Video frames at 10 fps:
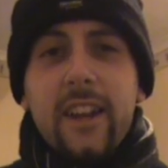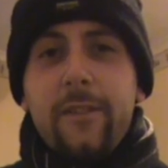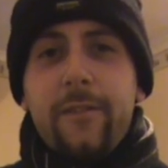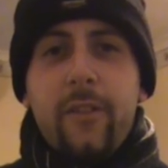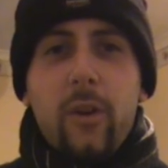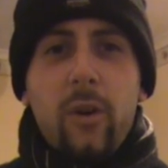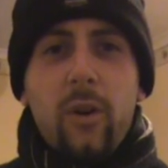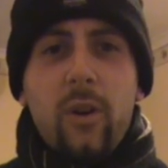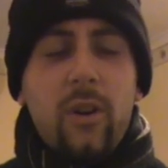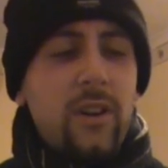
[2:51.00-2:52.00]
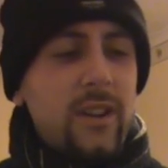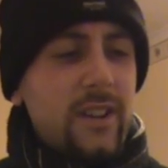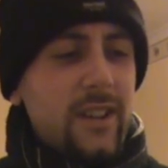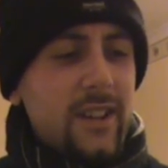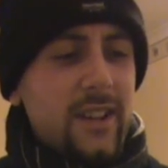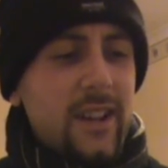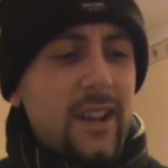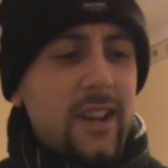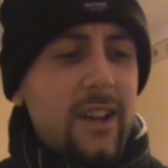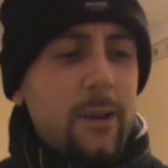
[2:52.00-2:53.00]
four
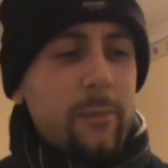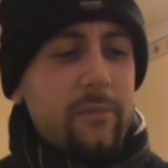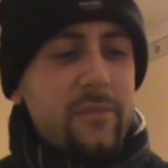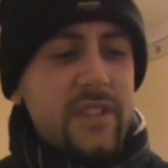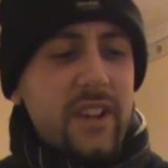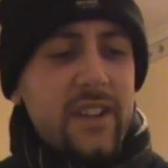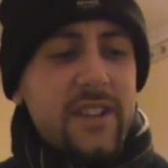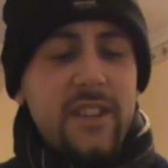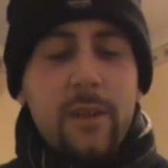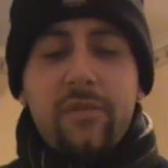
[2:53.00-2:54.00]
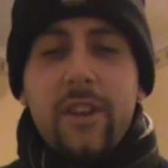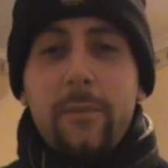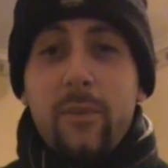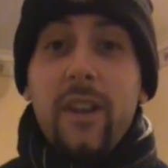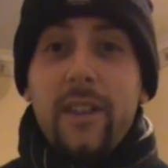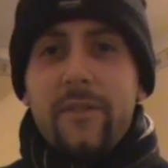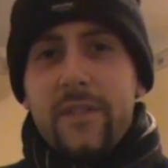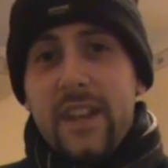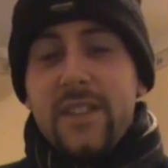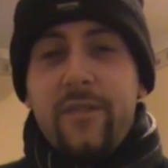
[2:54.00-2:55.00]
um, ciders in the premium. Well,
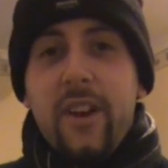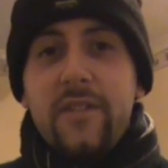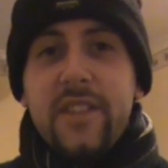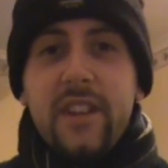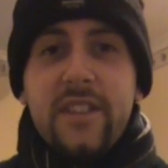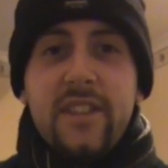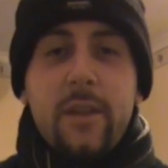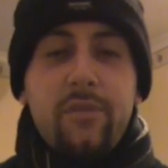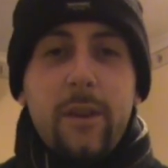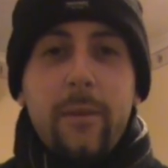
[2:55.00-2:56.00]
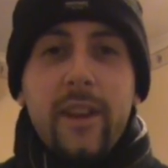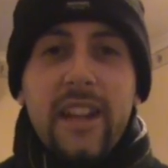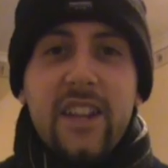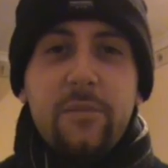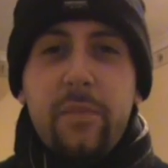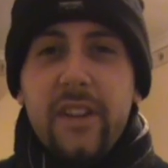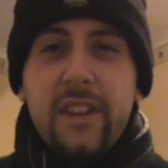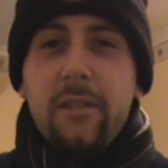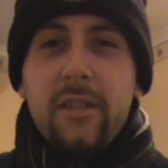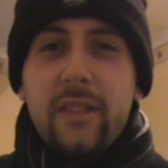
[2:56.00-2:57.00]
there's five ciders in the premium collection, but I
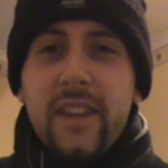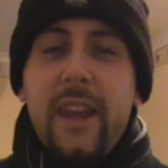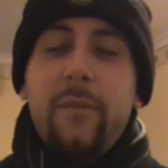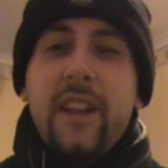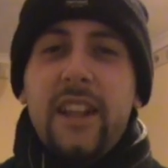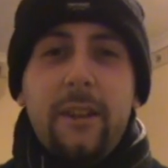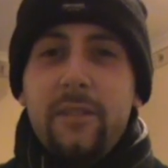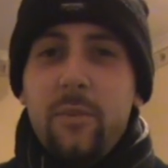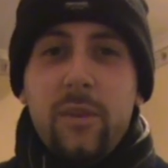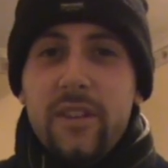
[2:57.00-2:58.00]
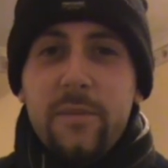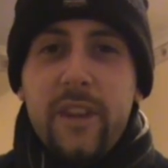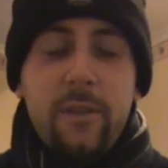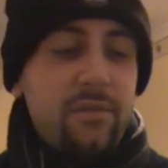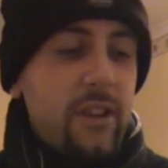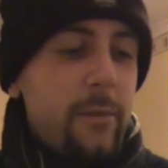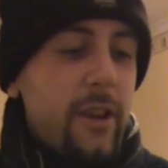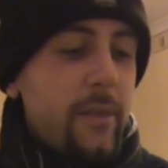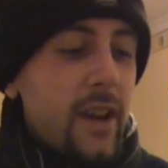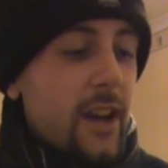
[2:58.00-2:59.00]
don't count the cloudy one as being
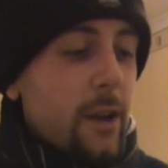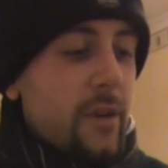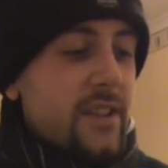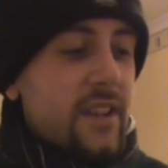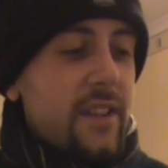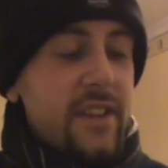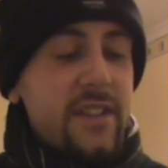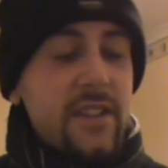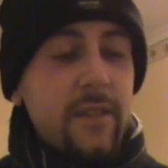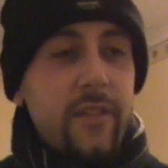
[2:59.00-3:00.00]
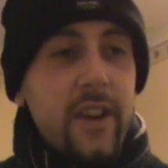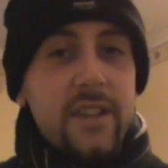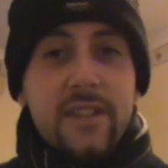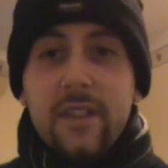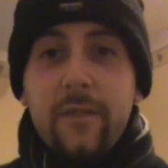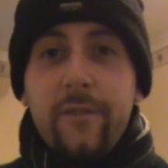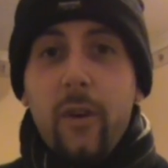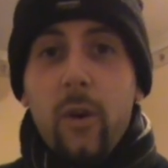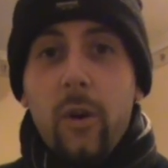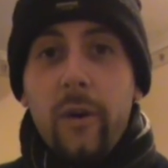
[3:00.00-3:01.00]
premium. But uh, this is the first of
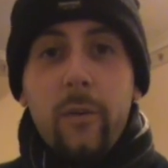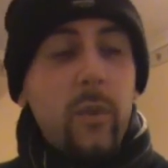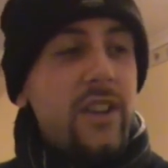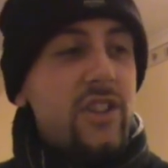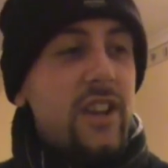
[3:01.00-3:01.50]
four, which